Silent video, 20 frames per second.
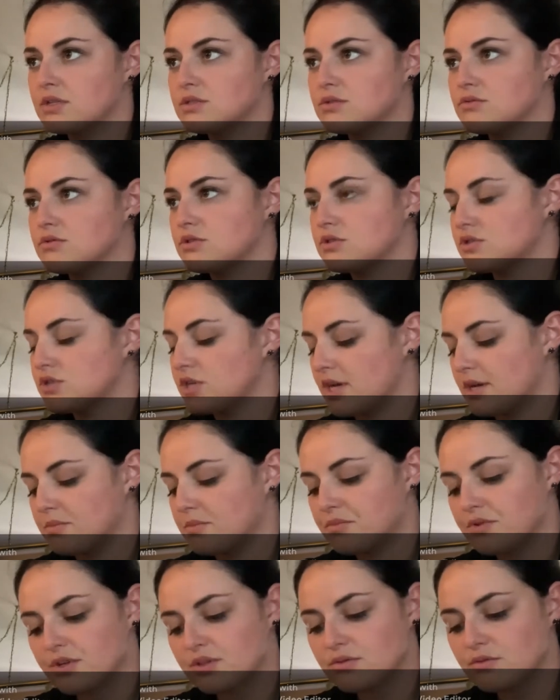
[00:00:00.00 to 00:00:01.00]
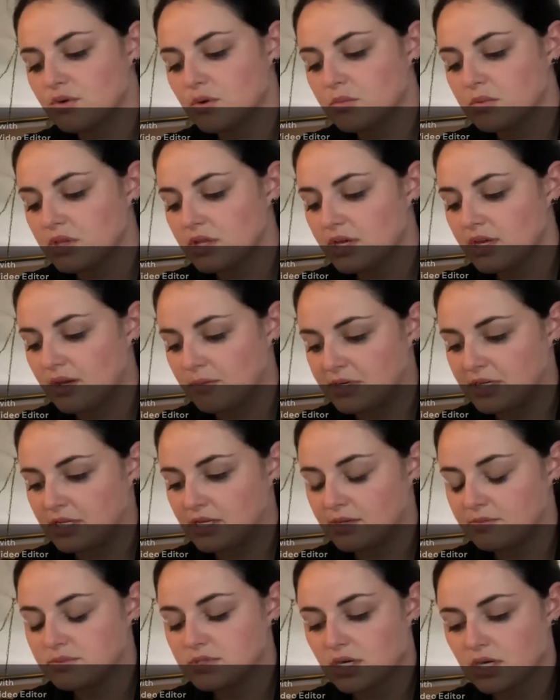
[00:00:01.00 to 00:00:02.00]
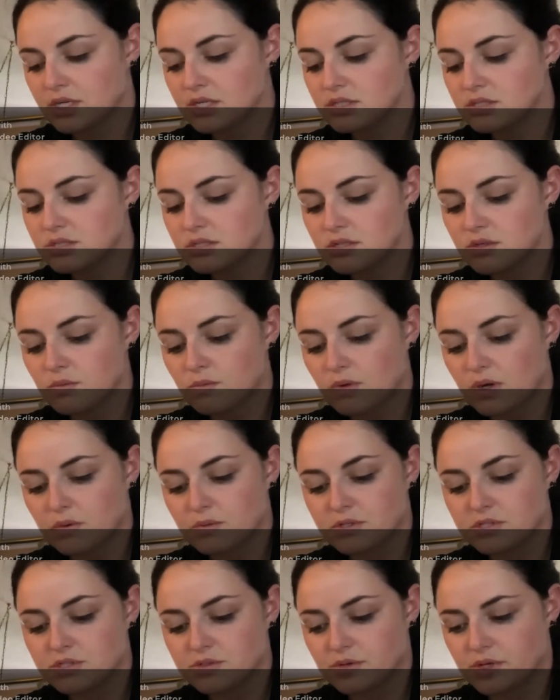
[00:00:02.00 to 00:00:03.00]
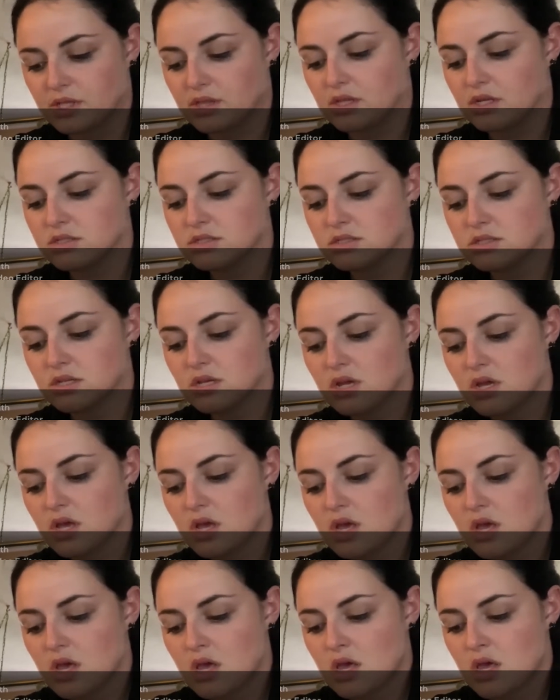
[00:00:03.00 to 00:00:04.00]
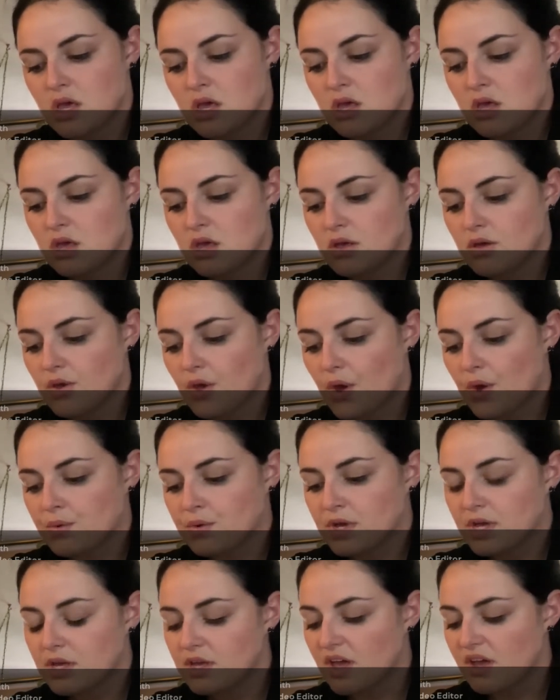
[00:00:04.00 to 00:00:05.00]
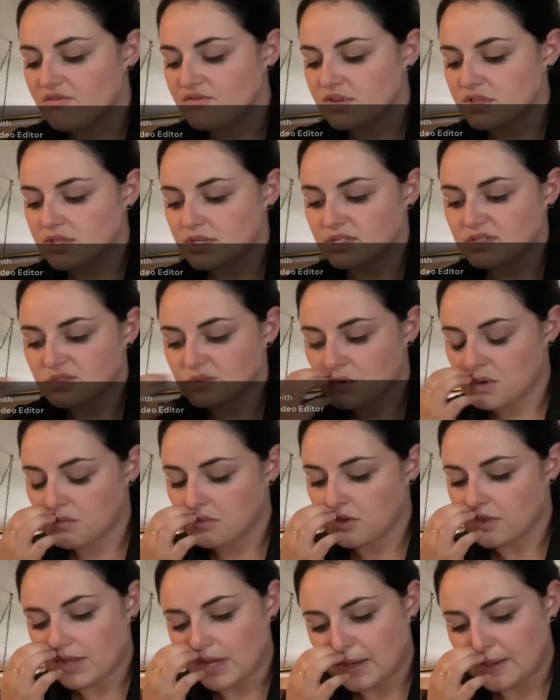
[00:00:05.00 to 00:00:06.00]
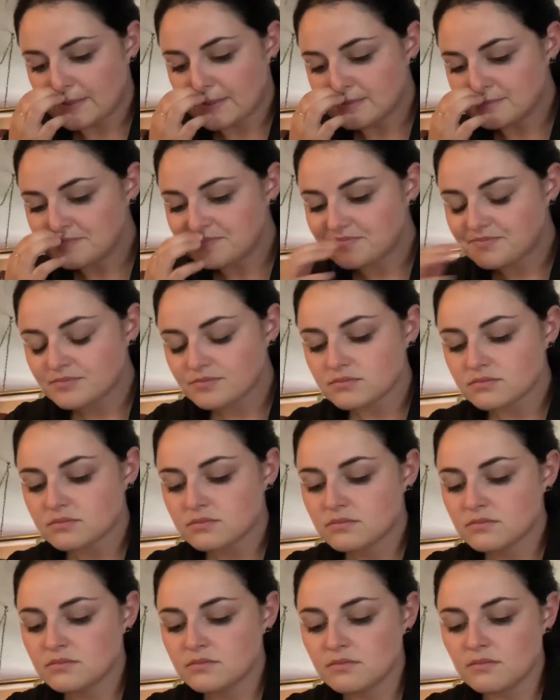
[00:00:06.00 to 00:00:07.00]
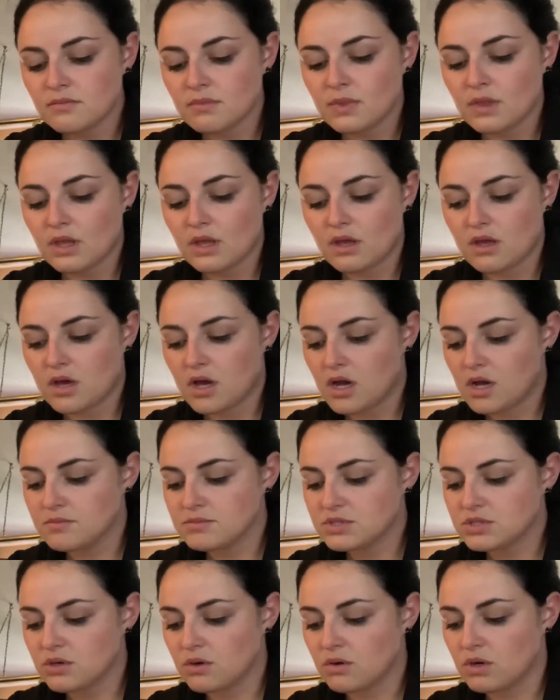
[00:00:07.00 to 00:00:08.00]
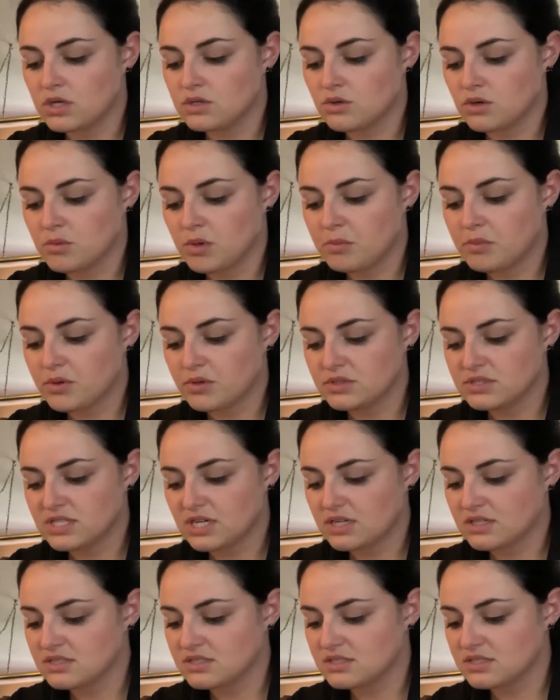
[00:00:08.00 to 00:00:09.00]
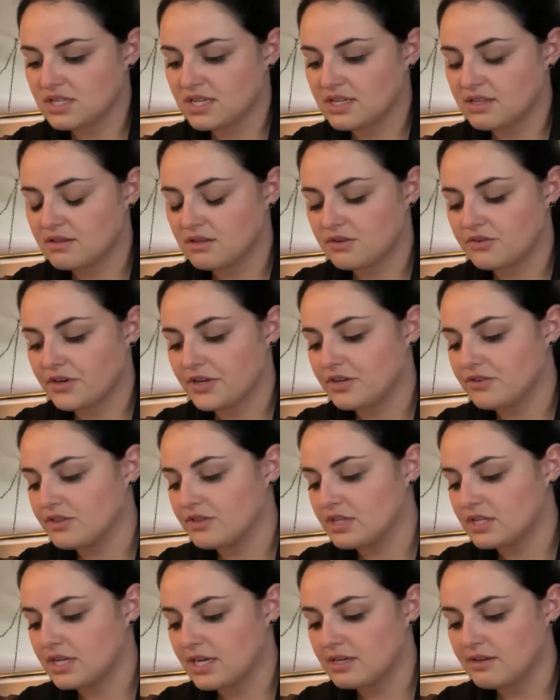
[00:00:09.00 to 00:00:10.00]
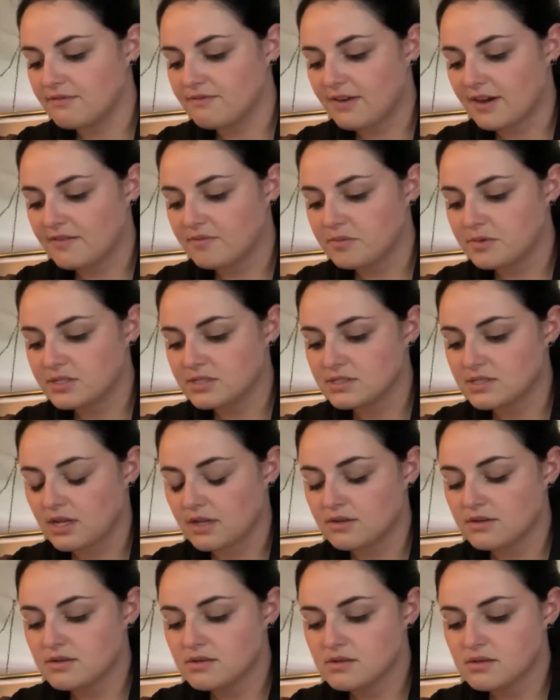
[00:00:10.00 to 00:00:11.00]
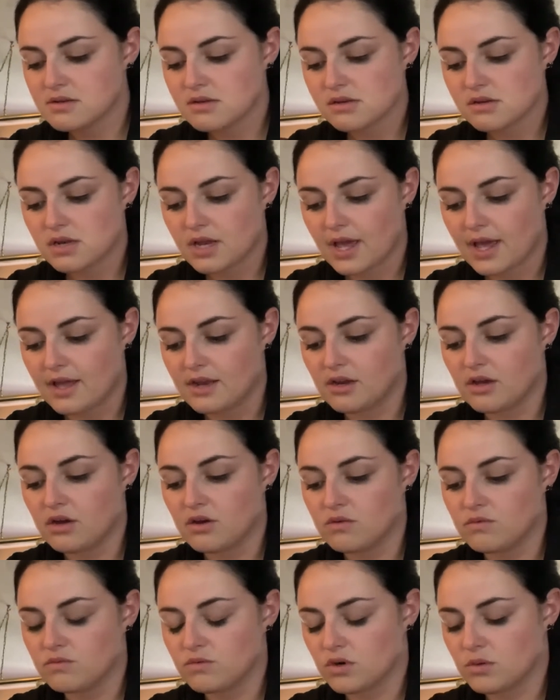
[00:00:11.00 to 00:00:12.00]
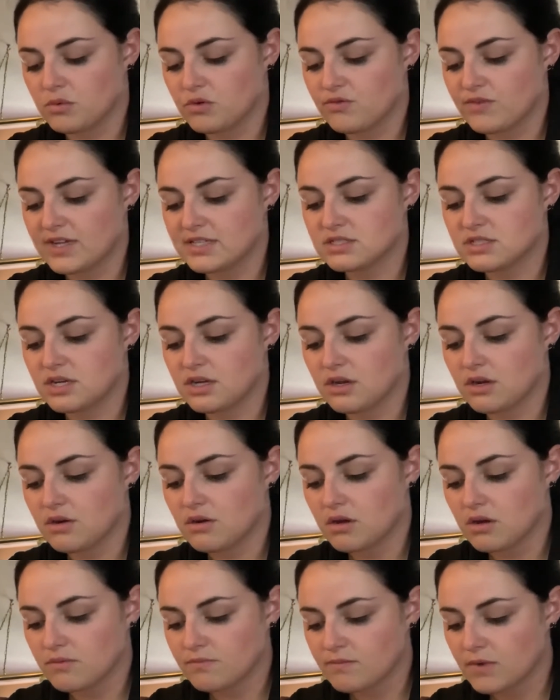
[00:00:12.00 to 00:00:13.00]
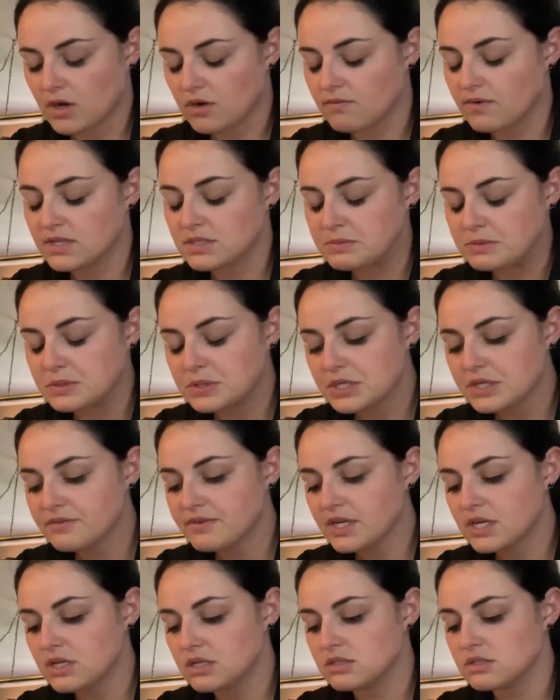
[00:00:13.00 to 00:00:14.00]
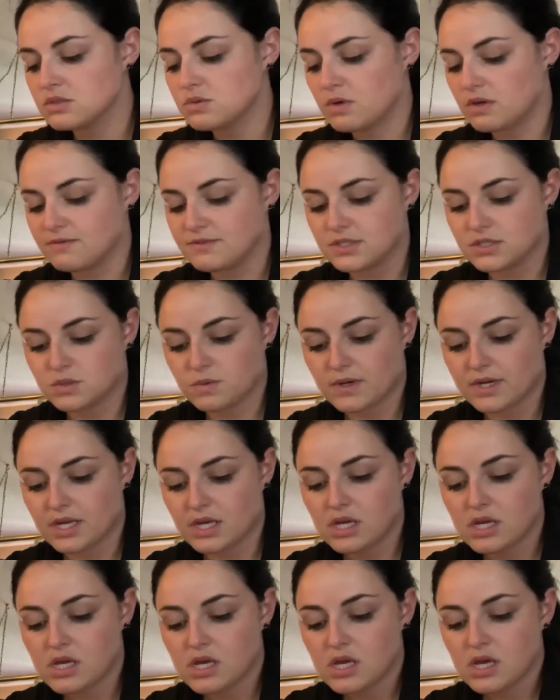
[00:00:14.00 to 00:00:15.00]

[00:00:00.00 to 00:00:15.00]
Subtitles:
So just try and breathe normally. I'm gonna keep talking to you while we're doing this. Okay, everything's normal there. So a normal pulse ox is anything greater than 95%. And a normal respiratory rate is 12 to 20